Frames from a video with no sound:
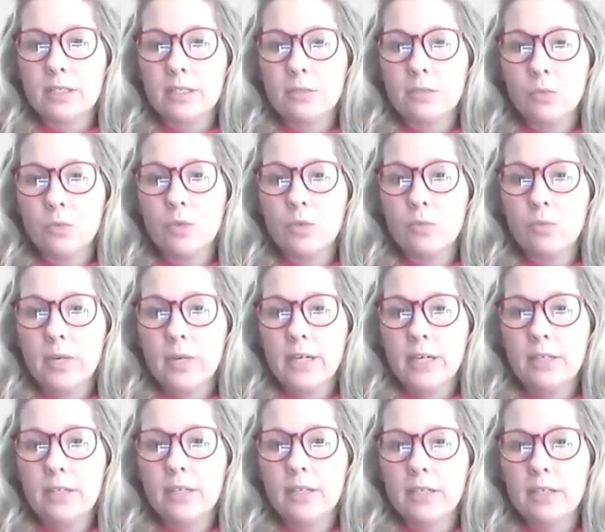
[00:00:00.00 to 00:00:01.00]

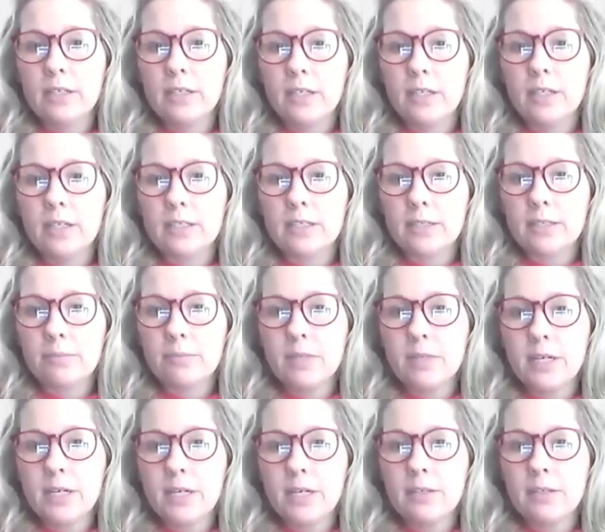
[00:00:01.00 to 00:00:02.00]
wait and accept
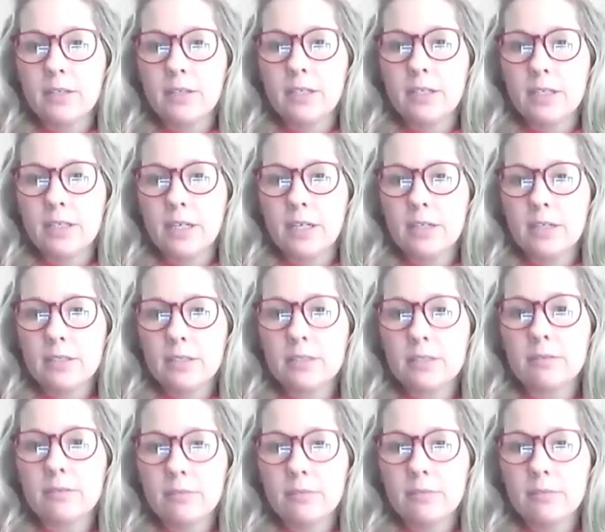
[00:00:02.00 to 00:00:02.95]
that, then yes.